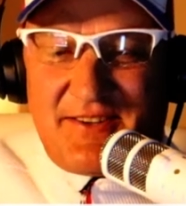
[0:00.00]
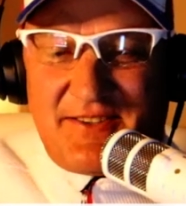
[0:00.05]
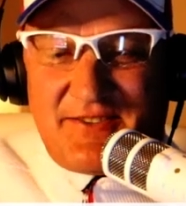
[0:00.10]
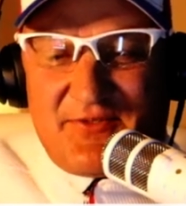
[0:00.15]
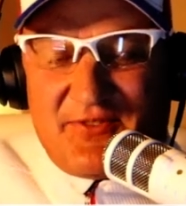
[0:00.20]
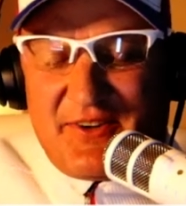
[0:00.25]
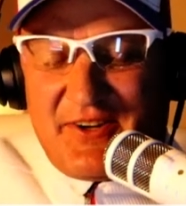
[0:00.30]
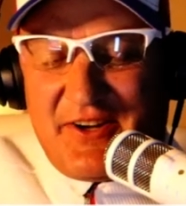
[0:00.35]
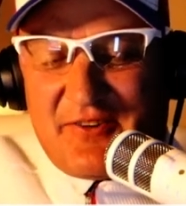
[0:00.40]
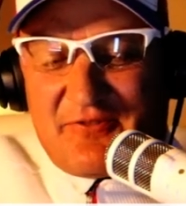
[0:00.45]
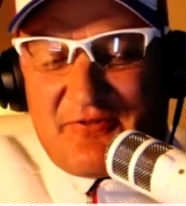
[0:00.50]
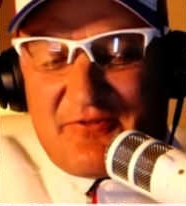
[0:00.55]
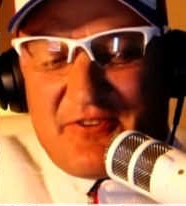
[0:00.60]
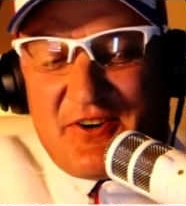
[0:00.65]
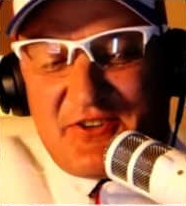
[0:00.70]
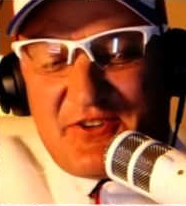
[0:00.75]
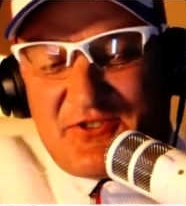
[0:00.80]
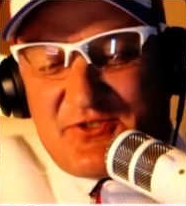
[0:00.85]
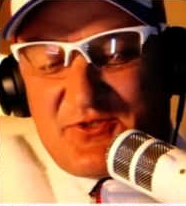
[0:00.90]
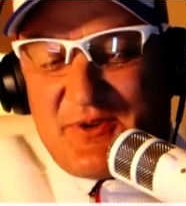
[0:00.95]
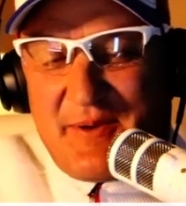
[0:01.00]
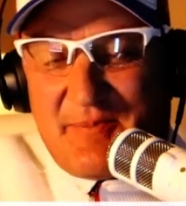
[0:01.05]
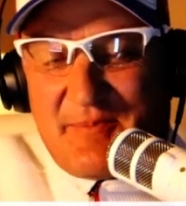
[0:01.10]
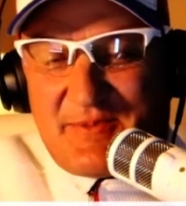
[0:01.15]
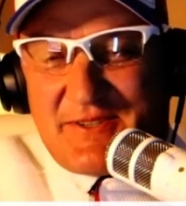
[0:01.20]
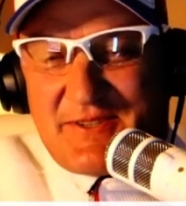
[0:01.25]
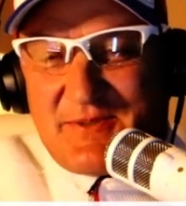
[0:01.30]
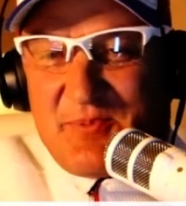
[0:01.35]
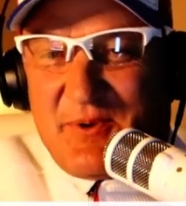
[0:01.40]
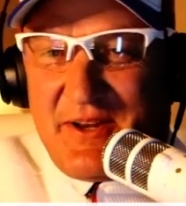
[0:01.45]
for your first trip
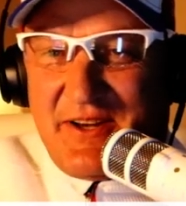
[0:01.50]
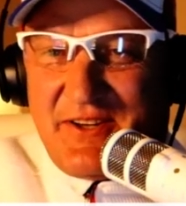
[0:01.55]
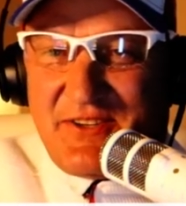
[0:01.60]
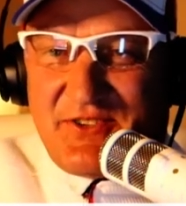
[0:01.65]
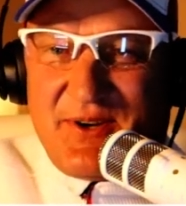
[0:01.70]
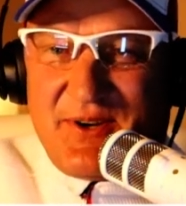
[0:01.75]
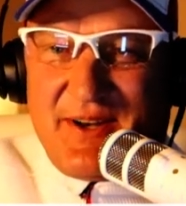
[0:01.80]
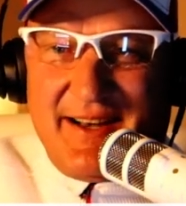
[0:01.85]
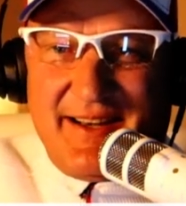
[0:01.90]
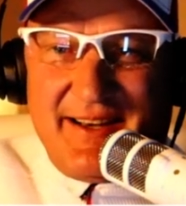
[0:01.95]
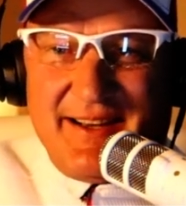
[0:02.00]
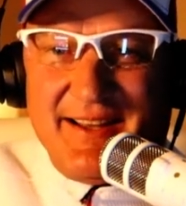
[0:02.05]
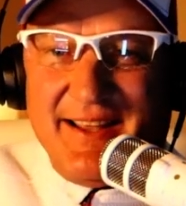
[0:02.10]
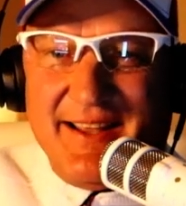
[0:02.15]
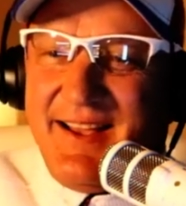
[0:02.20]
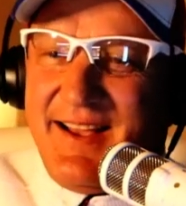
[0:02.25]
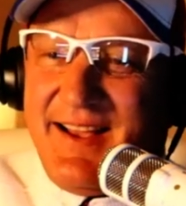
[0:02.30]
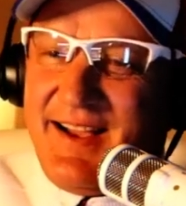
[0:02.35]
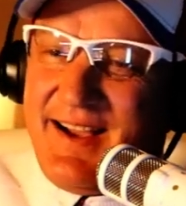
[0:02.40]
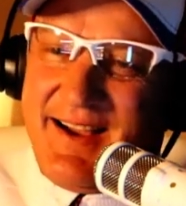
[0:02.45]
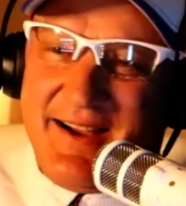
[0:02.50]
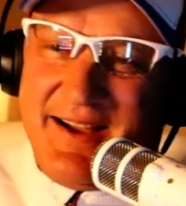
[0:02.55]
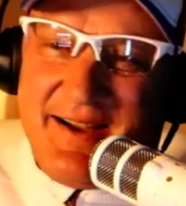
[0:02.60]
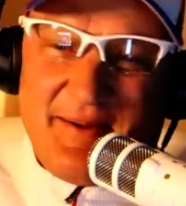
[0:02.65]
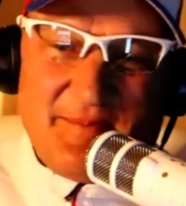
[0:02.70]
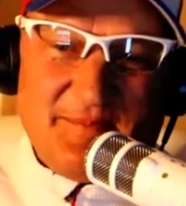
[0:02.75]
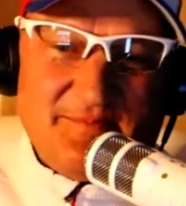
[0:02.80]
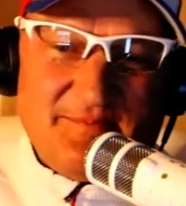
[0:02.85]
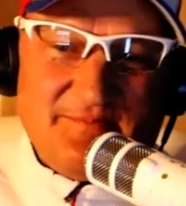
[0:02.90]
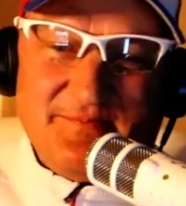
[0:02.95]
to spring training.
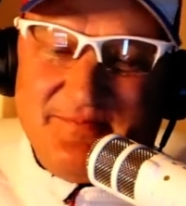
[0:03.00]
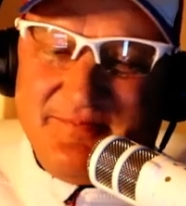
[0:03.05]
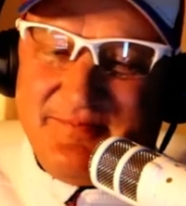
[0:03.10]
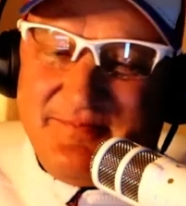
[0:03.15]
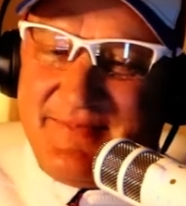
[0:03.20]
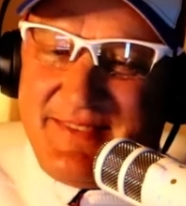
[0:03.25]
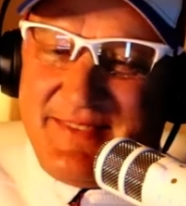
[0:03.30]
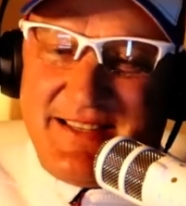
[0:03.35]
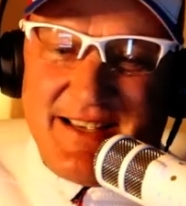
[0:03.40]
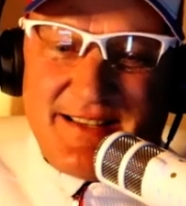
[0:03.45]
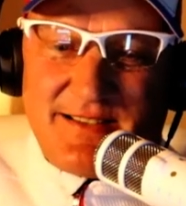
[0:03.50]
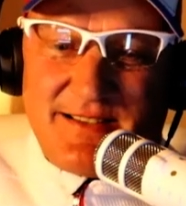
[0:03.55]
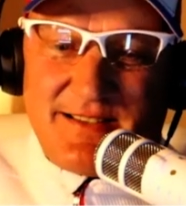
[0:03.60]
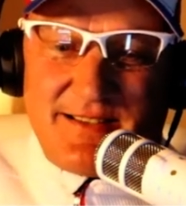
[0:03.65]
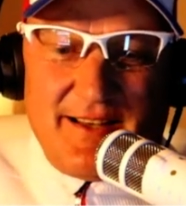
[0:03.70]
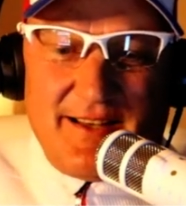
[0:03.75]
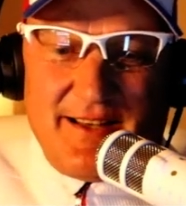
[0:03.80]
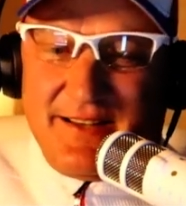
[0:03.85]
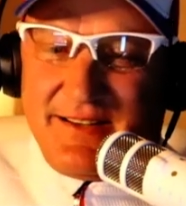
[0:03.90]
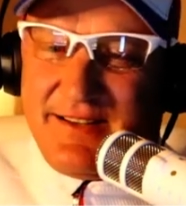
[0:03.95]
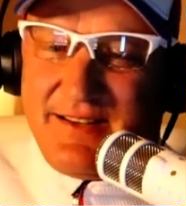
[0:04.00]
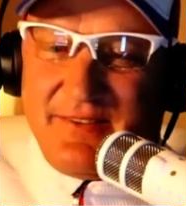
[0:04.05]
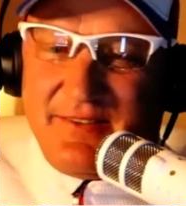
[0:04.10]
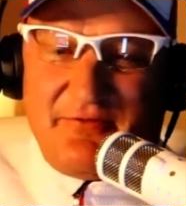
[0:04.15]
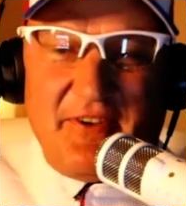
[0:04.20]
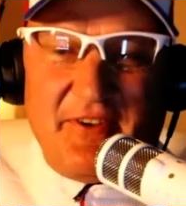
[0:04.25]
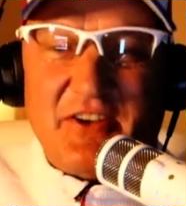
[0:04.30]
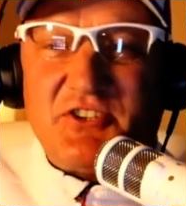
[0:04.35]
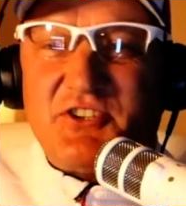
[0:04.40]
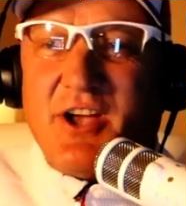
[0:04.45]
Just a
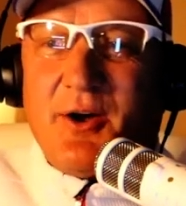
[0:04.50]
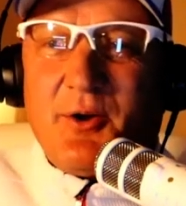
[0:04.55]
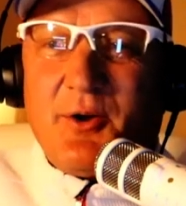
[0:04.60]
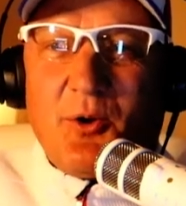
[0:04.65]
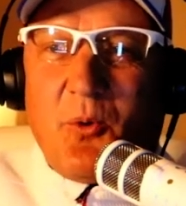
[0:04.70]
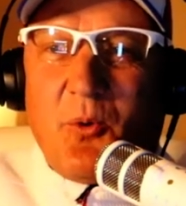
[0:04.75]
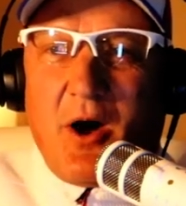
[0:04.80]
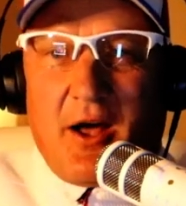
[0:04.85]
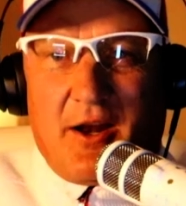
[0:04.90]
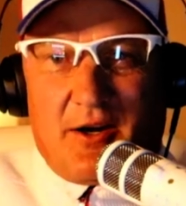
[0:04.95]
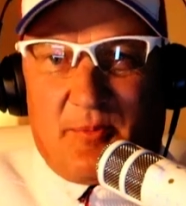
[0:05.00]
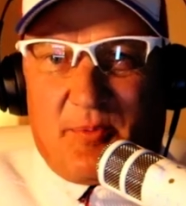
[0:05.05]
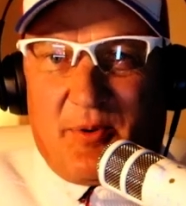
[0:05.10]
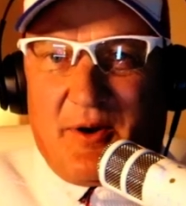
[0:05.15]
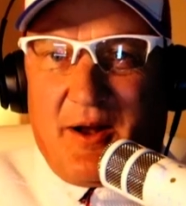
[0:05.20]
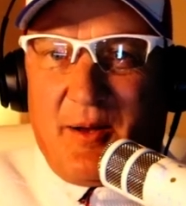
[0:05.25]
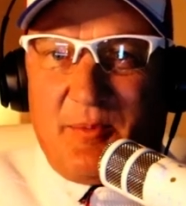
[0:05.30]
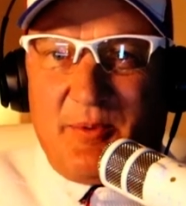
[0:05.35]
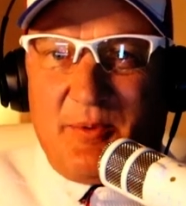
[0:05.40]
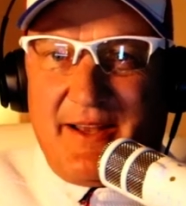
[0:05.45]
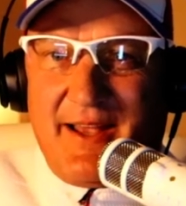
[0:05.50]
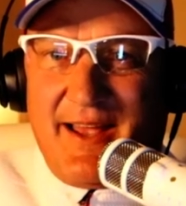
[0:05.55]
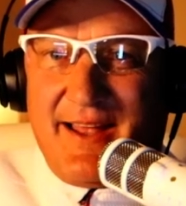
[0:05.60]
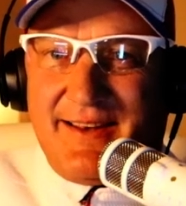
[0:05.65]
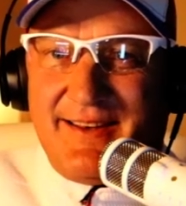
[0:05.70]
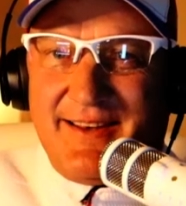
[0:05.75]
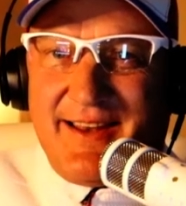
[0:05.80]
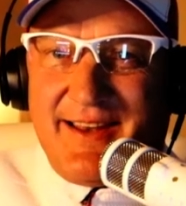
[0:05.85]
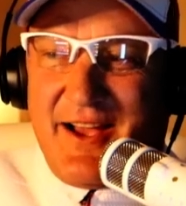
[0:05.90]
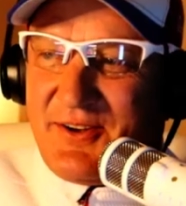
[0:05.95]
fish out of water, probably
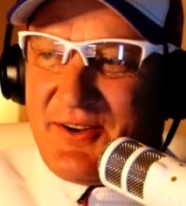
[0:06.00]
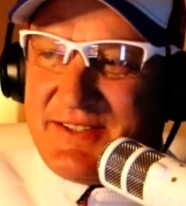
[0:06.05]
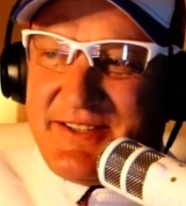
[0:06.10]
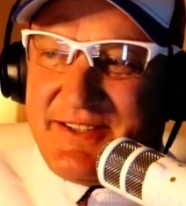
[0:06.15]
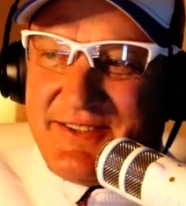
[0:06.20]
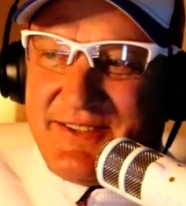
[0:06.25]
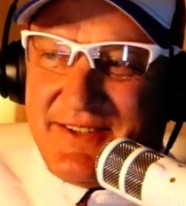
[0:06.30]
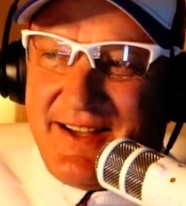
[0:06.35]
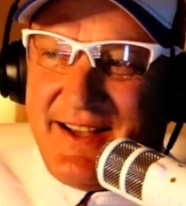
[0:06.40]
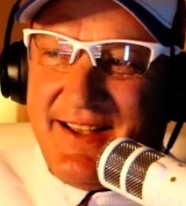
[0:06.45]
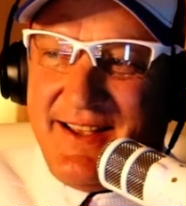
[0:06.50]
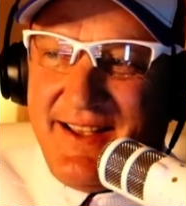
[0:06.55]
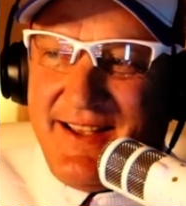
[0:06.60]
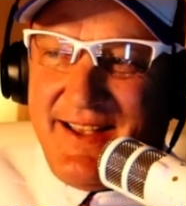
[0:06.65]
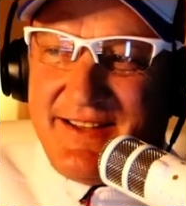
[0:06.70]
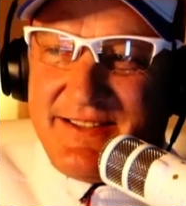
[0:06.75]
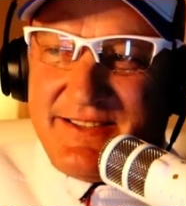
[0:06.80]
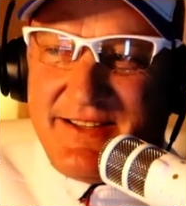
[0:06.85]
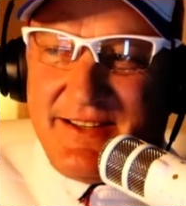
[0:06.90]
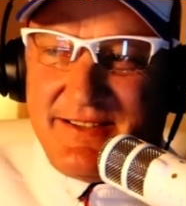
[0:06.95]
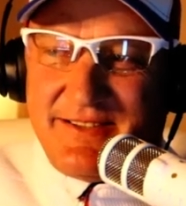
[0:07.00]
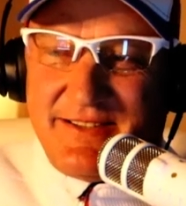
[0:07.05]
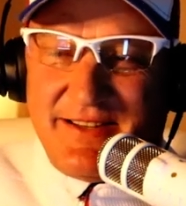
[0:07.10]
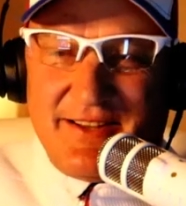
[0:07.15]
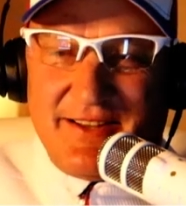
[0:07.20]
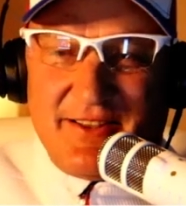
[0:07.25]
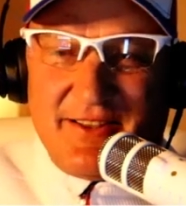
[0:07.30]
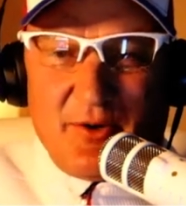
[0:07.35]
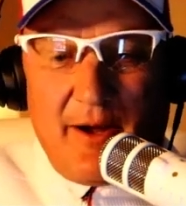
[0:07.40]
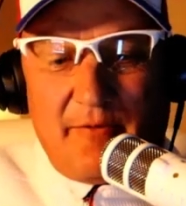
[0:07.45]
heading down to
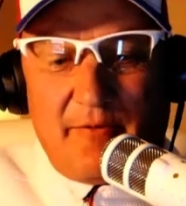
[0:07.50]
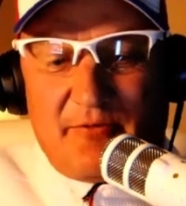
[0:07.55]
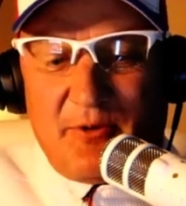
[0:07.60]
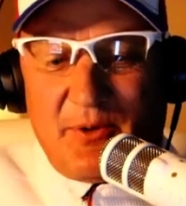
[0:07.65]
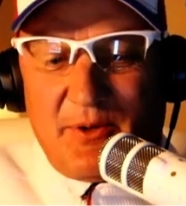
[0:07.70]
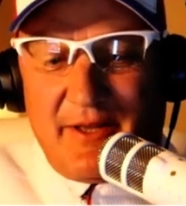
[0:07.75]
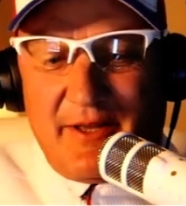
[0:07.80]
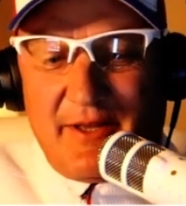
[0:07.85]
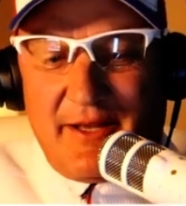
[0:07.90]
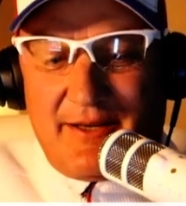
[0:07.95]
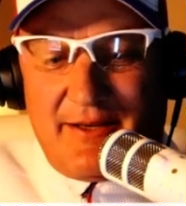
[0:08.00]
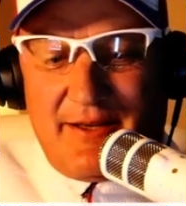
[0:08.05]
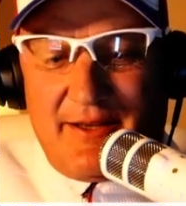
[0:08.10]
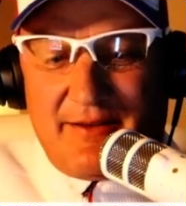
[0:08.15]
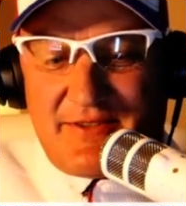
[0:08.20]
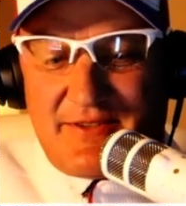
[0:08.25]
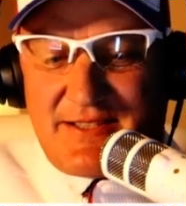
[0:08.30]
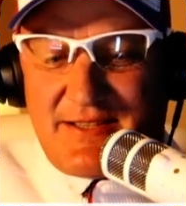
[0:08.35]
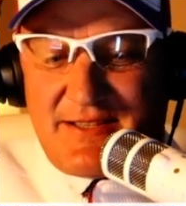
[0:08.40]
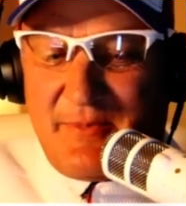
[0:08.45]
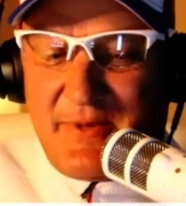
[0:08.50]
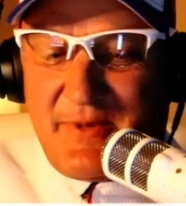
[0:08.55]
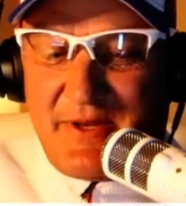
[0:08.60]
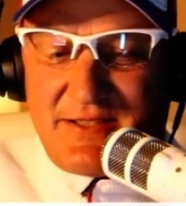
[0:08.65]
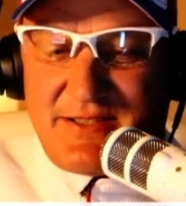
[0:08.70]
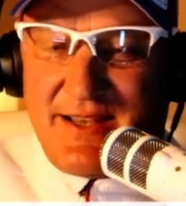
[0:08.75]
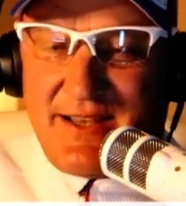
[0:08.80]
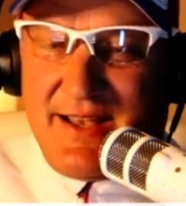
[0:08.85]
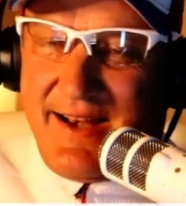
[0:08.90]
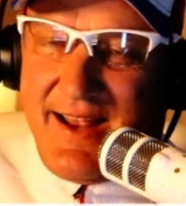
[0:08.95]
the Grapefruit League. Give us some
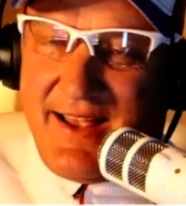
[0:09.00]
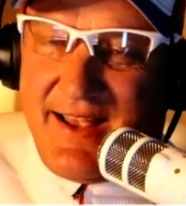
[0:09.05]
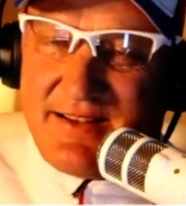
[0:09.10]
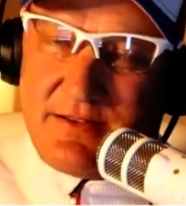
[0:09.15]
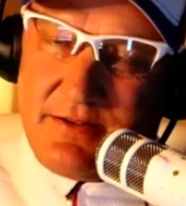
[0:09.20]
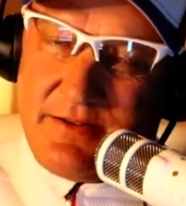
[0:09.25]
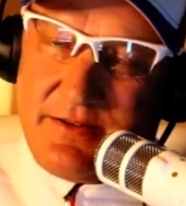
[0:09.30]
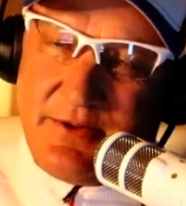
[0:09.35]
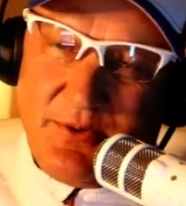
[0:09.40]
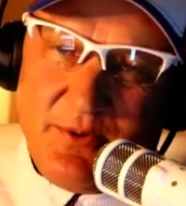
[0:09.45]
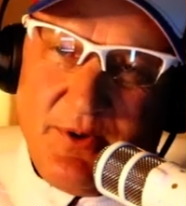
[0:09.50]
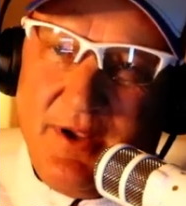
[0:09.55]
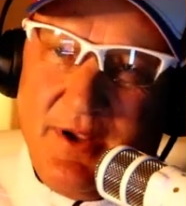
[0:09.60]
insight as to